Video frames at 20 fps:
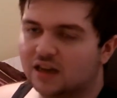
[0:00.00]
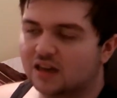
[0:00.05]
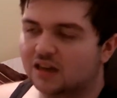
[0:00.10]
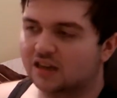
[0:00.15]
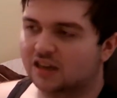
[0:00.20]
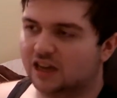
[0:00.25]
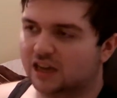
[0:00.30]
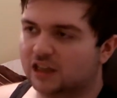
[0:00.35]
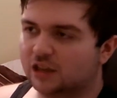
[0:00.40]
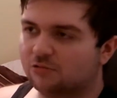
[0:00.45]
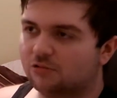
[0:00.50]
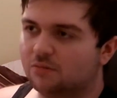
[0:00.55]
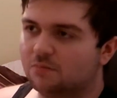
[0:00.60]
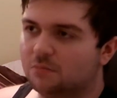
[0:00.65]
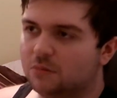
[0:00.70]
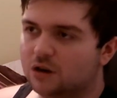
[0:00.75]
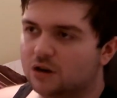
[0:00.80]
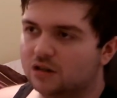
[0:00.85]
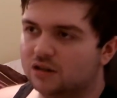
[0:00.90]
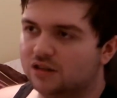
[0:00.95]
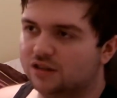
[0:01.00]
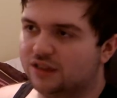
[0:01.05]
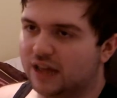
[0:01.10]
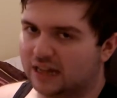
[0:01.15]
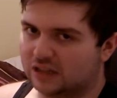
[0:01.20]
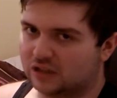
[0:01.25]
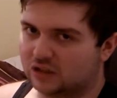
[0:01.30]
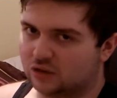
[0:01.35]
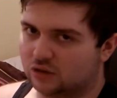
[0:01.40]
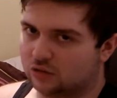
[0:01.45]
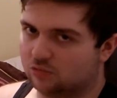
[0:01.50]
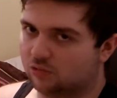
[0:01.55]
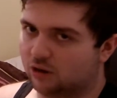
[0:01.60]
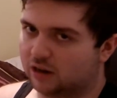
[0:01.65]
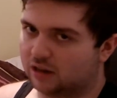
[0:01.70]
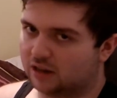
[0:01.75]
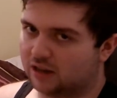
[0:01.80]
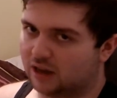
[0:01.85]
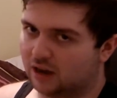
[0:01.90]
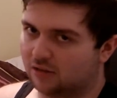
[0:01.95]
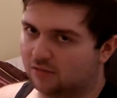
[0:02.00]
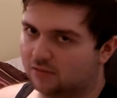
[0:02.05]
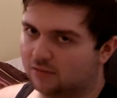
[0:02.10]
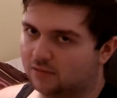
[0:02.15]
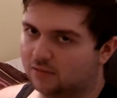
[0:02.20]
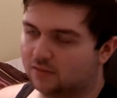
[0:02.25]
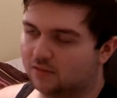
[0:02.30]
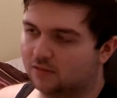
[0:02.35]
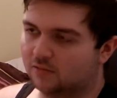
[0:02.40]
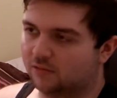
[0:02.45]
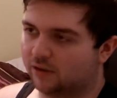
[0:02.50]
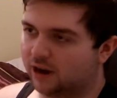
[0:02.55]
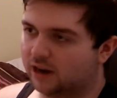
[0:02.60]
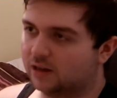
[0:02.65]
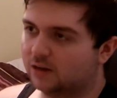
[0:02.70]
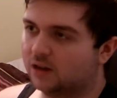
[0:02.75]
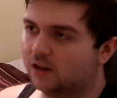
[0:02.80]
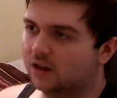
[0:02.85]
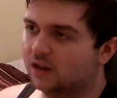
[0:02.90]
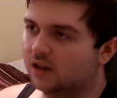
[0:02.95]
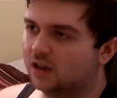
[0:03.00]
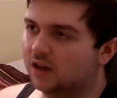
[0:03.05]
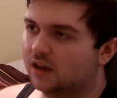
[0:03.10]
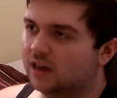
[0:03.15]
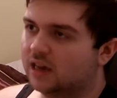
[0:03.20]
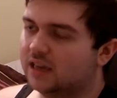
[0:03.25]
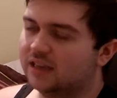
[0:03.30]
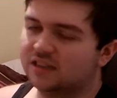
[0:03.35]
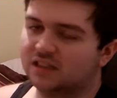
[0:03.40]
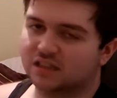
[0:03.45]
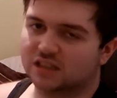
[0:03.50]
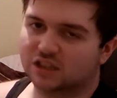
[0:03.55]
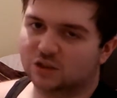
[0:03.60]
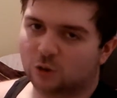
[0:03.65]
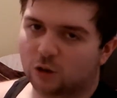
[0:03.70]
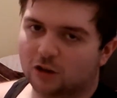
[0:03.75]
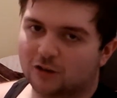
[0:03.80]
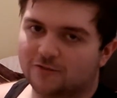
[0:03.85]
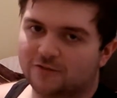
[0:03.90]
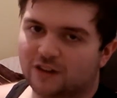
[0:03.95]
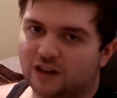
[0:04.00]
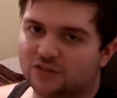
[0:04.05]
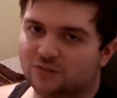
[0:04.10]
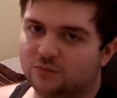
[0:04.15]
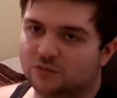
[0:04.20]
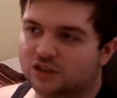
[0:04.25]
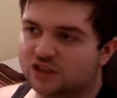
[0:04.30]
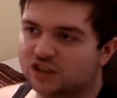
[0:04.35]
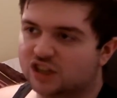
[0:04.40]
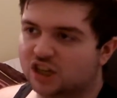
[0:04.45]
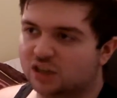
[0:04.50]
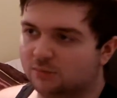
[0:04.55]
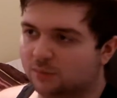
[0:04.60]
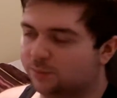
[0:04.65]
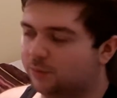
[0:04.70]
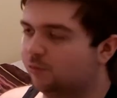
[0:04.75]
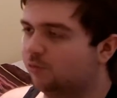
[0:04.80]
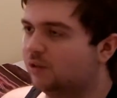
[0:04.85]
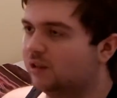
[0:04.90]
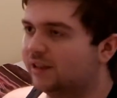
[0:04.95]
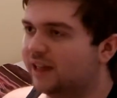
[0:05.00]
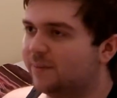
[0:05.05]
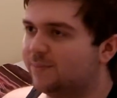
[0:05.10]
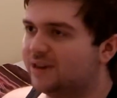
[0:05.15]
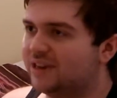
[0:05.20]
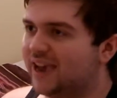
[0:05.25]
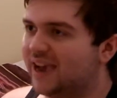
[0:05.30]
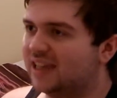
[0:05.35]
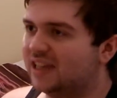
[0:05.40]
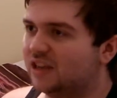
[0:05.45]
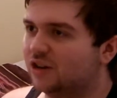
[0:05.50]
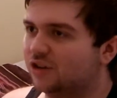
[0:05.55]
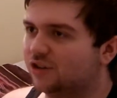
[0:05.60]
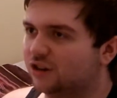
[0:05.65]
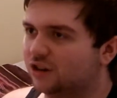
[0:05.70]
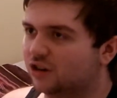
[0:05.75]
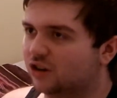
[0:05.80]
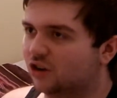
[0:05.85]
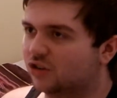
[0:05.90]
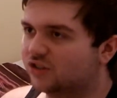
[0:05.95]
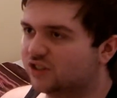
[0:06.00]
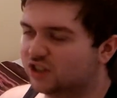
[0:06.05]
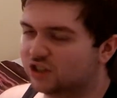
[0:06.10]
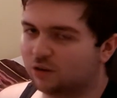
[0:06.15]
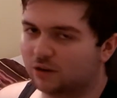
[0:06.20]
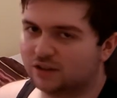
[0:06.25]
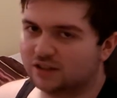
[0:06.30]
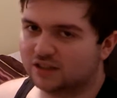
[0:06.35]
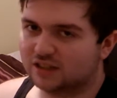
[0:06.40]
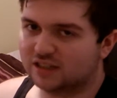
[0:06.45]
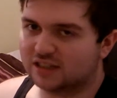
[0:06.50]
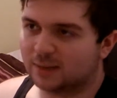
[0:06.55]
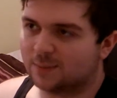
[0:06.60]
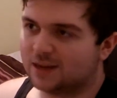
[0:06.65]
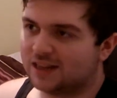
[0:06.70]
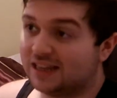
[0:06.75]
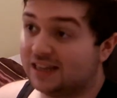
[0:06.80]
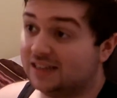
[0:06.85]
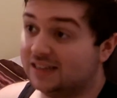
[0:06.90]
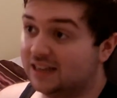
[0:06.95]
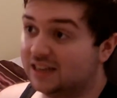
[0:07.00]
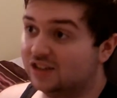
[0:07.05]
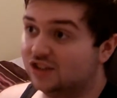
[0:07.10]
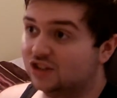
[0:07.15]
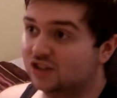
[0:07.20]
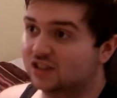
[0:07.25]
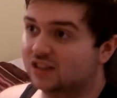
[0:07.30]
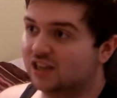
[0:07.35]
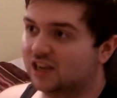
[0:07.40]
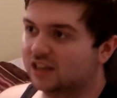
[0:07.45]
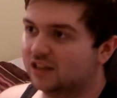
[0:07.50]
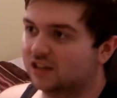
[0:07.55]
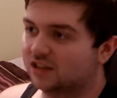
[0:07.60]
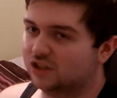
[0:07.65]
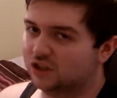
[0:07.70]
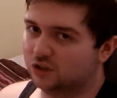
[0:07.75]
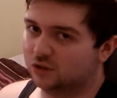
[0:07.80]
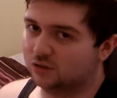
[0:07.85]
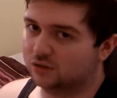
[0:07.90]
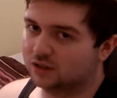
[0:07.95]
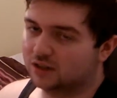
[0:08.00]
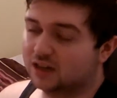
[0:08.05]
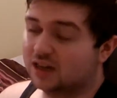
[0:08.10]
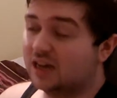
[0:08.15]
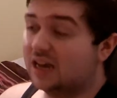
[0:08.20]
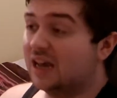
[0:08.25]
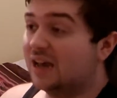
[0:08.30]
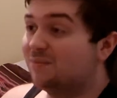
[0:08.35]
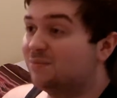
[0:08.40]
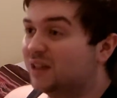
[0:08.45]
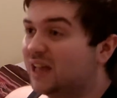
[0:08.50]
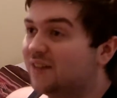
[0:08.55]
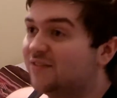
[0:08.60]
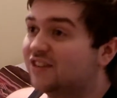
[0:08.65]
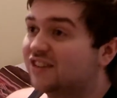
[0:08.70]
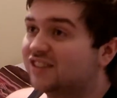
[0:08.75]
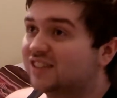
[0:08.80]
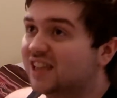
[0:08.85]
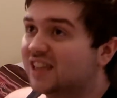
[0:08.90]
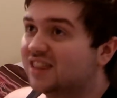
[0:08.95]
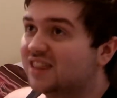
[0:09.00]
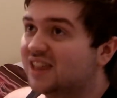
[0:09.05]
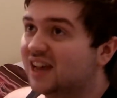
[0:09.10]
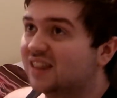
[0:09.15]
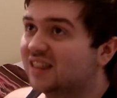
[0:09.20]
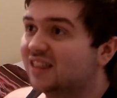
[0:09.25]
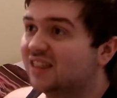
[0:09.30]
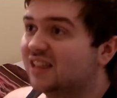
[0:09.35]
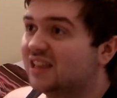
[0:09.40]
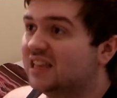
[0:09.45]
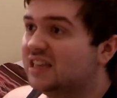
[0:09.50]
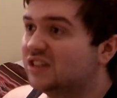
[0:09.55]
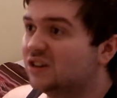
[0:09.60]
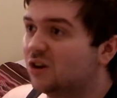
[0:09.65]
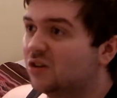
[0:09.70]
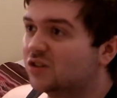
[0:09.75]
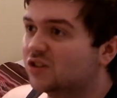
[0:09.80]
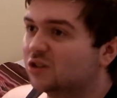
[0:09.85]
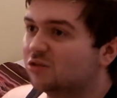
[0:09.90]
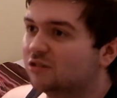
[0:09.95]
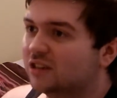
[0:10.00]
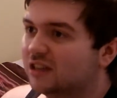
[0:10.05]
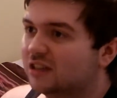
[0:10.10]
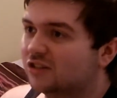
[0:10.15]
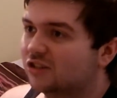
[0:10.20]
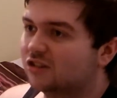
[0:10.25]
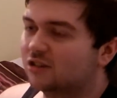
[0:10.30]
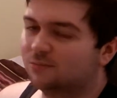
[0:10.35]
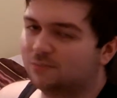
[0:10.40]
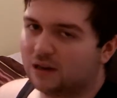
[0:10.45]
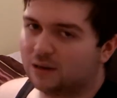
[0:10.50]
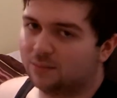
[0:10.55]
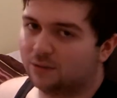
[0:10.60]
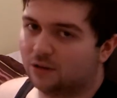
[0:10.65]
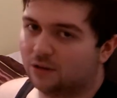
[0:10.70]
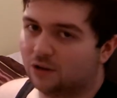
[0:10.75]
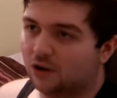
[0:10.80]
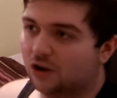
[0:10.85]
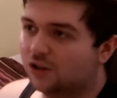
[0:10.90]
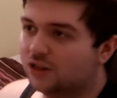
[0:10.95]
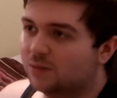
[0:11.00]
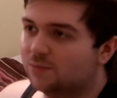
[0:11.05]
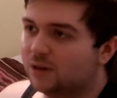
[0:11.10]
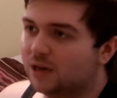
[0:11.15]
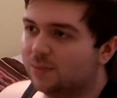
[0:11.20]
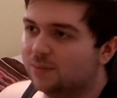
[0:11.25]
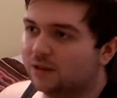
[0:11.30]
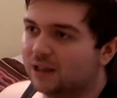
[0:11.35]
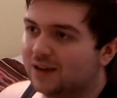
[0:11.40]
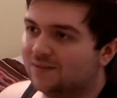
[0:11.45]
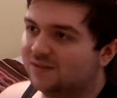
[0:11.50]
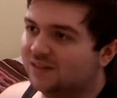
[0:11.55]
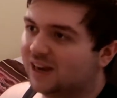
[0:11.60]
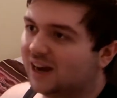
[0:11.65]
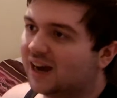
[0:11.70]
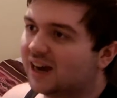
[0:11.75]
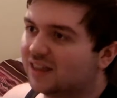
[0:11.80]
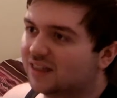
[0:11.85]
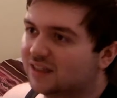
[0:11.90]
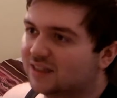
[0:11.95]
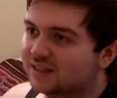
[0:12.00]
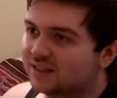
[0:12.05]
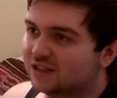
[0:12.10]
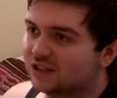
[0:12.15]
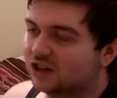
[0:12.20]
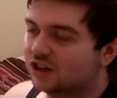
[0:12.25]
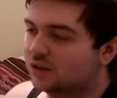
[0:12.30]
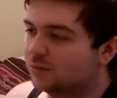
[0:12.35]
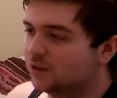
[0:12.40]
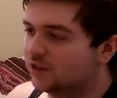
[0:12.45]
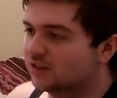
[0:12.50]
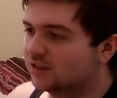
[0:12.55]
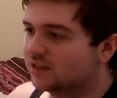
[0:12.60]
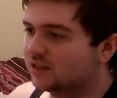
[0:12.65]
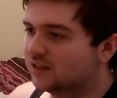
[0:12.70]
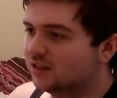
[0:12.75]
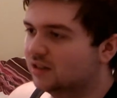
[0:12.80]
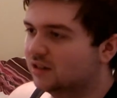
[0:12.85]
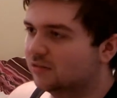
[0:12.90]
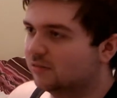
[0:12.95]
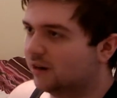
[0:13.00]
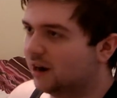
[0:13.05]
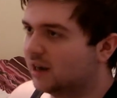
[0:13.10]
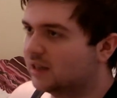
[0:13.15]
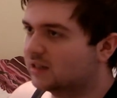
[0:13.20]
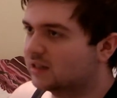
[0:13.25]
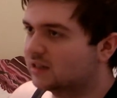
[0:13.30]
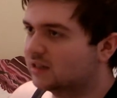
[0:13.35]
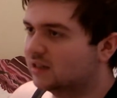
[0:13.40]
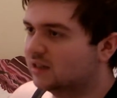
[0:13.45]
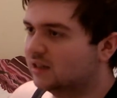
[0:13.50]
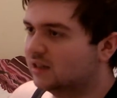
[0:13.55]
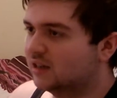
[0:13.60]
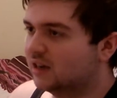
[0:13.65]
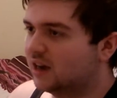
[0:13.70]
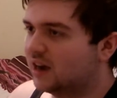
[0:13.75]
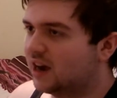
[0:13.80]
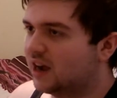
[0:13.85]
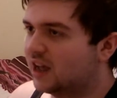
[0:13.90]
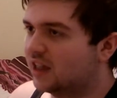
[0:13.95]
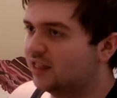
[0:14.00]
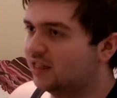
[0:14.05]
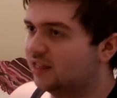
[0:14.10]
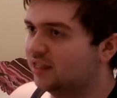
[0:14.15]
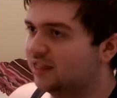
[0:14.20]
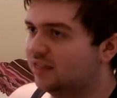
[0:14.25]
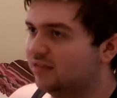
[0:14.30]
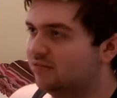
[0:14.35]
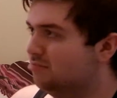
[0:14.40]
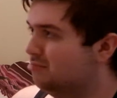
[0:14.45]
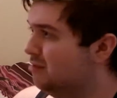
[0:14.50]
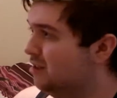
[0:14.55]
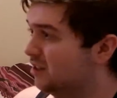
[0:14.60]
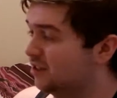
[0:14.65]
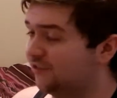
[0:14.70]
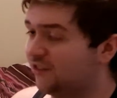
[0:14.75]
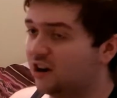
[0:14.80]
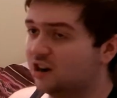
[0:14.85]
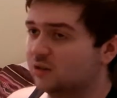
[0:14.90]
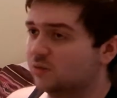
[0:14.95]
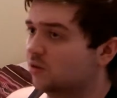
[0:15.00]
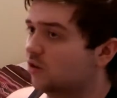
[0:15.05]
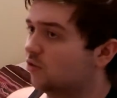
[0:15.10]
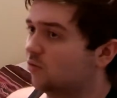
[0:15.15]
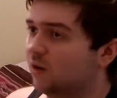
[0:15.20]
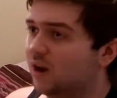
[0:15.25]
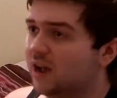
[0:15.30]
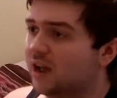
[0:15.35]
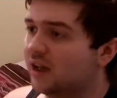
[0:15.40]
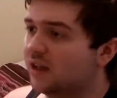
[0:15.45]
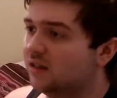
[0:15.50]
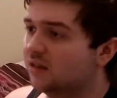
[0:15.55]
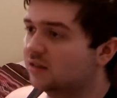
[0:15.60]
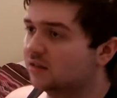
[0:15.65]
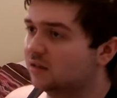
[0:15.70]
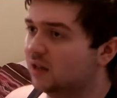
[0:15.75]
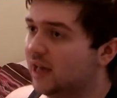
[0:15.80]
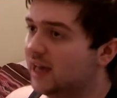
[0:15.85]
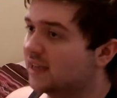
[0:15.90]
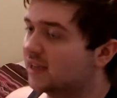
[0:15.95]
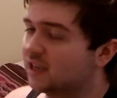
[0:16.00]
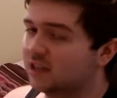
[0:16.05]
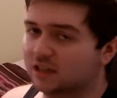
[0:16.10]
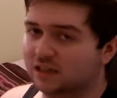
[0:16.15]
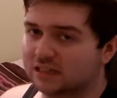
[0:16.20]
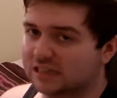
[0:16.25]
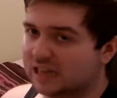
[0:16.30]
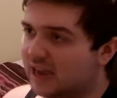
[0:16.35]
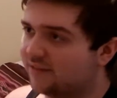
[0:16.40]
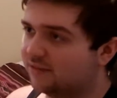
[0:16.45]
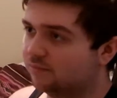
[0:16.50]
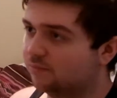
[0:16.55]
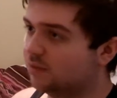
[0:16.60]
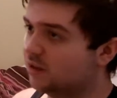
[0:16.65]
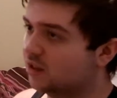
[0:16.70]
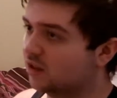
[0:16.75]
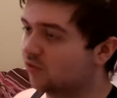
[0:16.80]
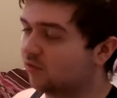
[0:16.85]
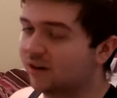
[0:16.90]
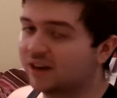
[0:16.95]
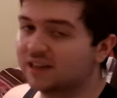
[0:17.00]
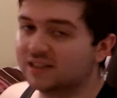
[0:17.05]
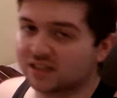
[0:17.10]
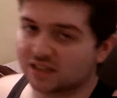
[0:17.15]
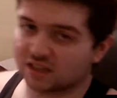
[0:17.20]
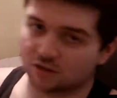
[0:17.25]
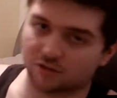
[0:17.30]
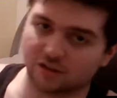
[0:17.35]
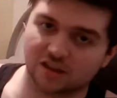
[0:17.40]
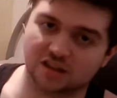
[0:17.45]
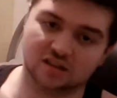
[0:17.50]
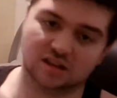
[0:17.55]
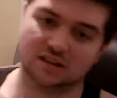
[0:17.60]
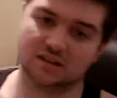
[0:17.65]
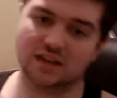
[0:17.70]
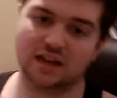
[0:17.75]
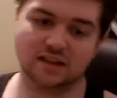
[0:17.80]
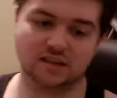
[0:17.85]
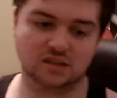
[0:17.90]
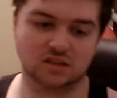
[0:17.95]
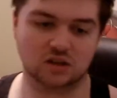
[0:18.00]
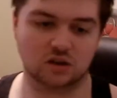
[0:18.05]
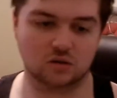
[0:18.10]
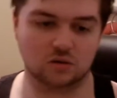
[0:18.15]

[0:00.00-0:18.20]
Killua murdered that dude right now, right? He's disqualified from the tournament, but will there be any other consequences? I mean, he did just kill a dude, but having said that, he's also killed other people. Other people have died this tournament, right? And as far as we're aware, their killers haven't been arrested or anything like that, so